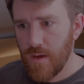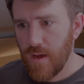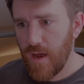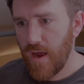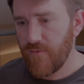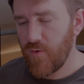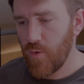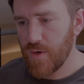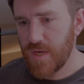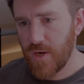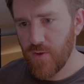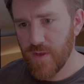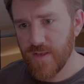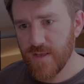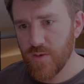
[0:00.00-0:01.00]
Of course, here,
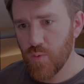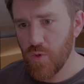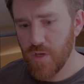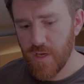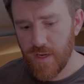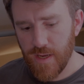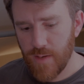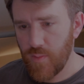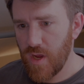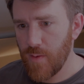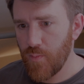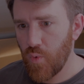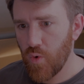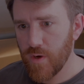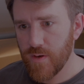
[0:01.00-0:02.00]
this is really going to be
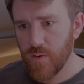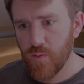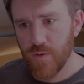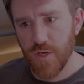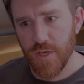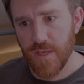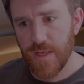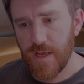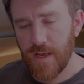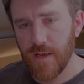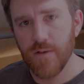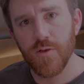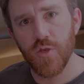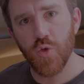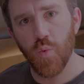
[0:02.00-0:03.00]
important, which is the
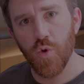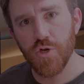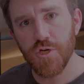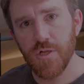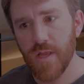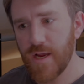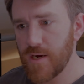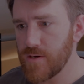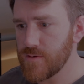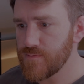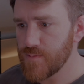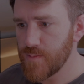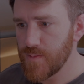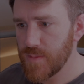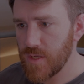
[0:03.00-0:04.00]
swoosh layer.
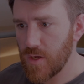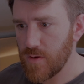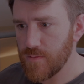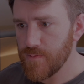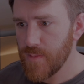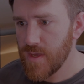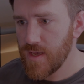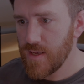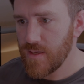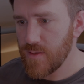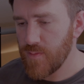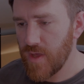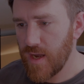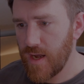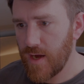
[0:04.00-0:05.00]
So
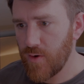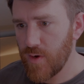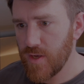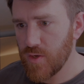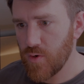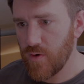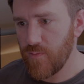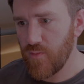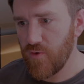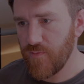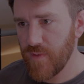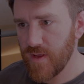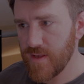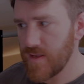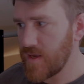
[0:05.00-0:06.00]
some of that airy sort of
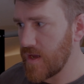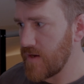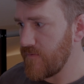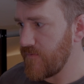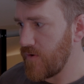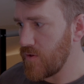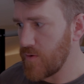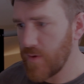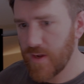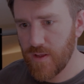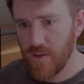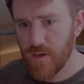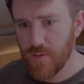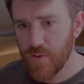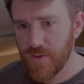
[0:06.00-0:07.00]
movement is kind of following
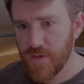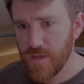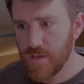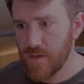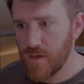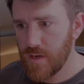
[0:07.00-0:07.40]
along with it.